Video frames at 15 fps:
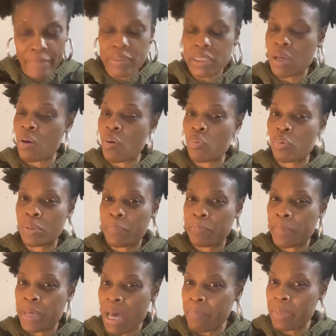so
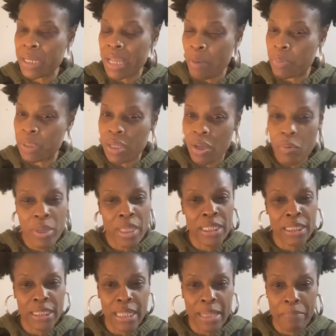comment down below
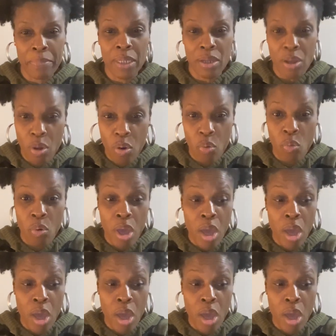and let me know